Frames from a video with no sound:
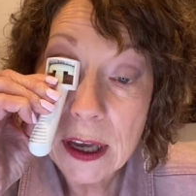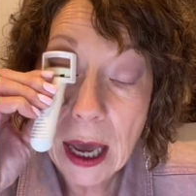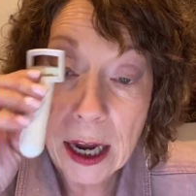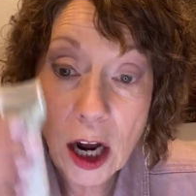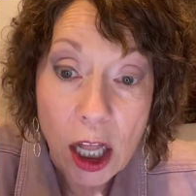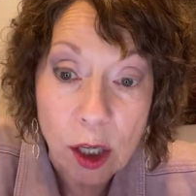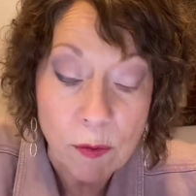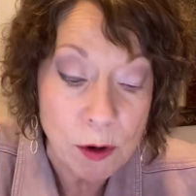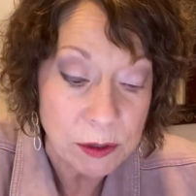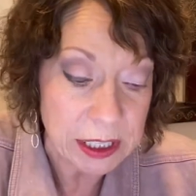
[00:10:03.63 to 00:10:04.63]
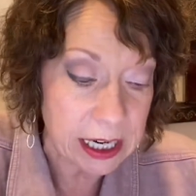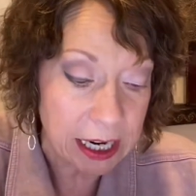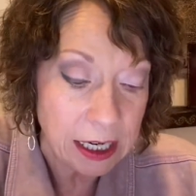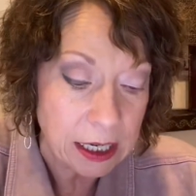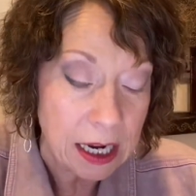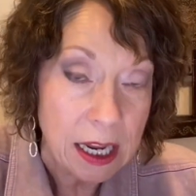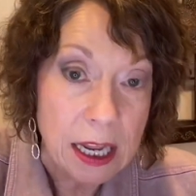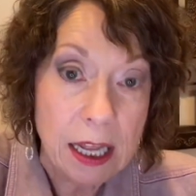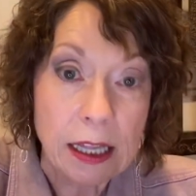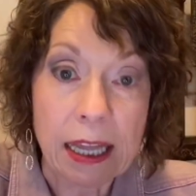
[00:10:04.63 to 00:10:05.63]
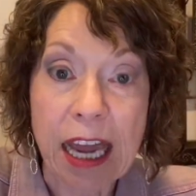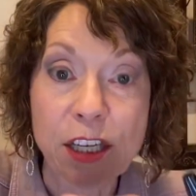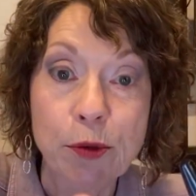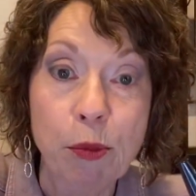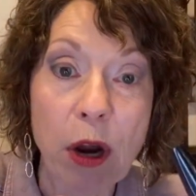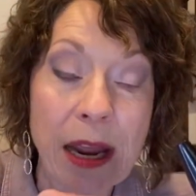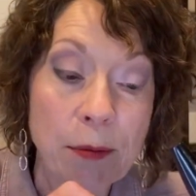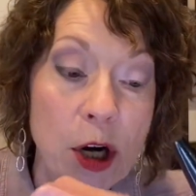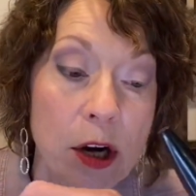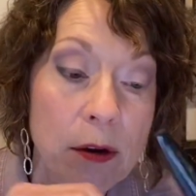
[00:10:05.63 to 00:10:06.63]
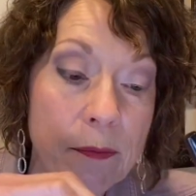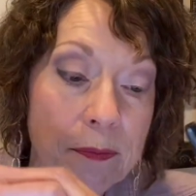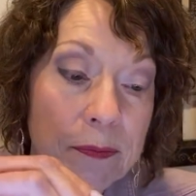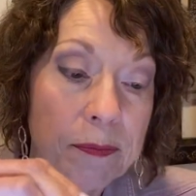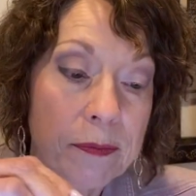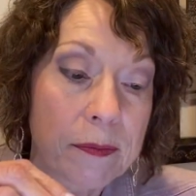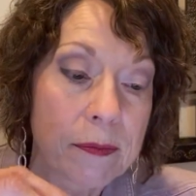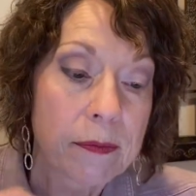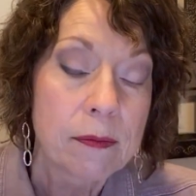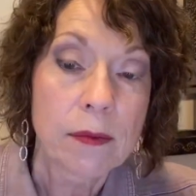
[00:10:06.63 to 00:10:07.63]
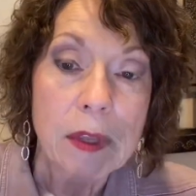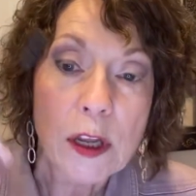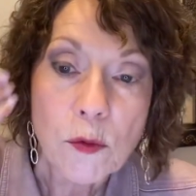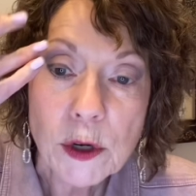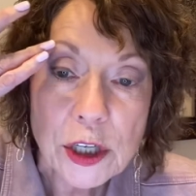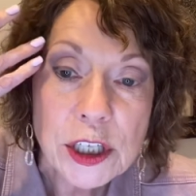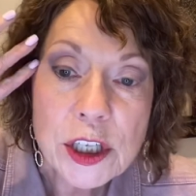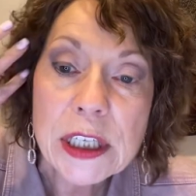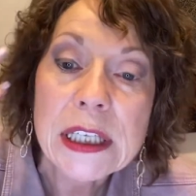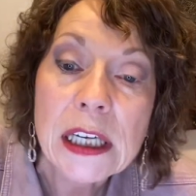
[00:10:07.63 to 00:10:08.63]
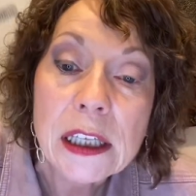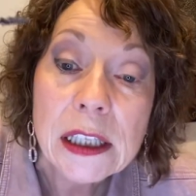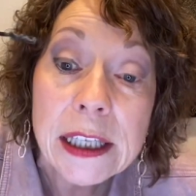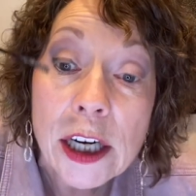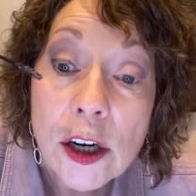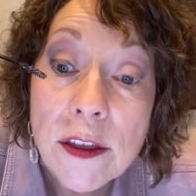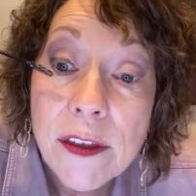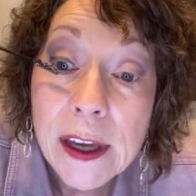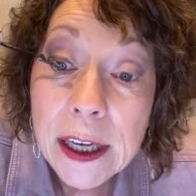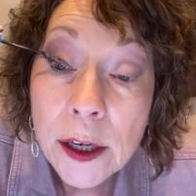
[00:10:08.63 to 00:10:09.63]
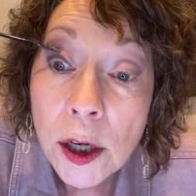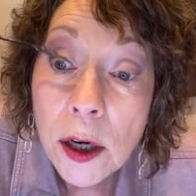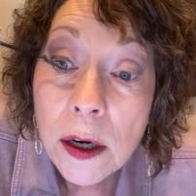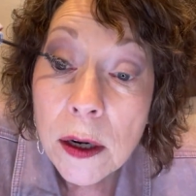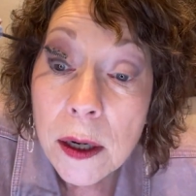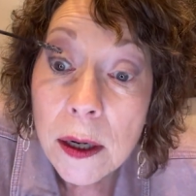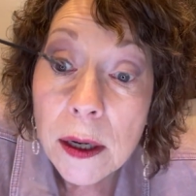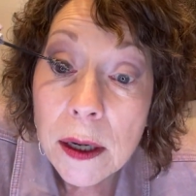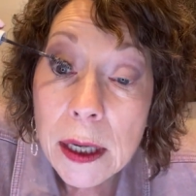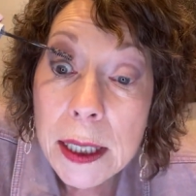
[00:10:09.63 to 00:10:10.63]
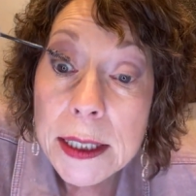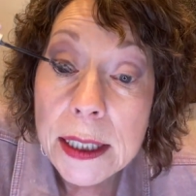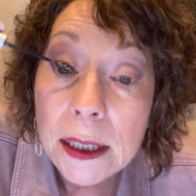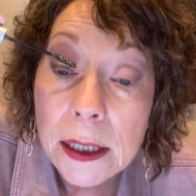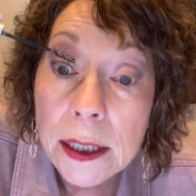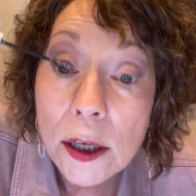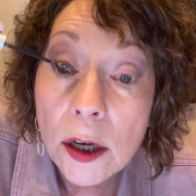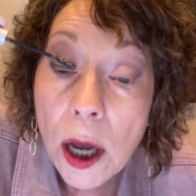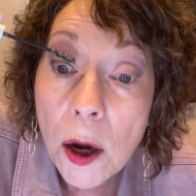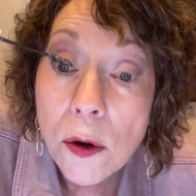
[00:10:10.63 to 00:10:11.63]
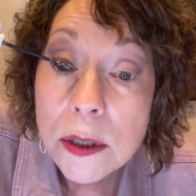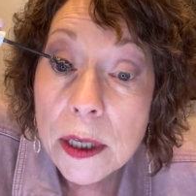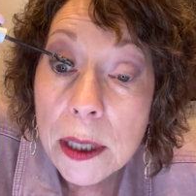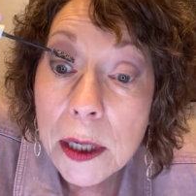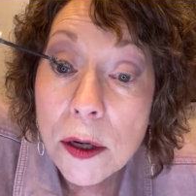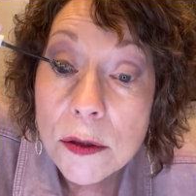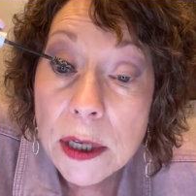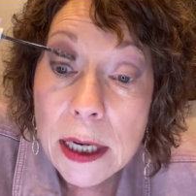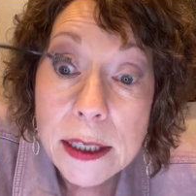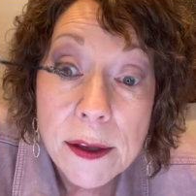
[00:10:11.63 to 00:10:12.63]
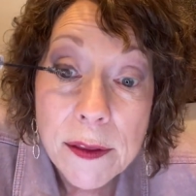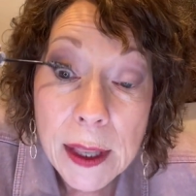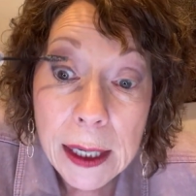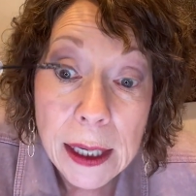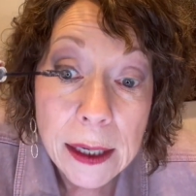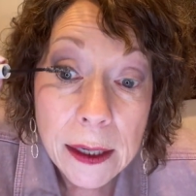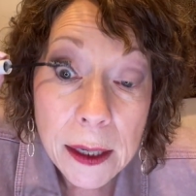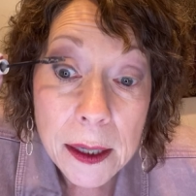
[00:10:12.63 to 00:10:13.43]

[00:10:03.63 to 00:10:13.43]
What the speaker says: I call it roasting it. Lash primer, which is just a clear thickener. It's a clear coat that goes on to thicken.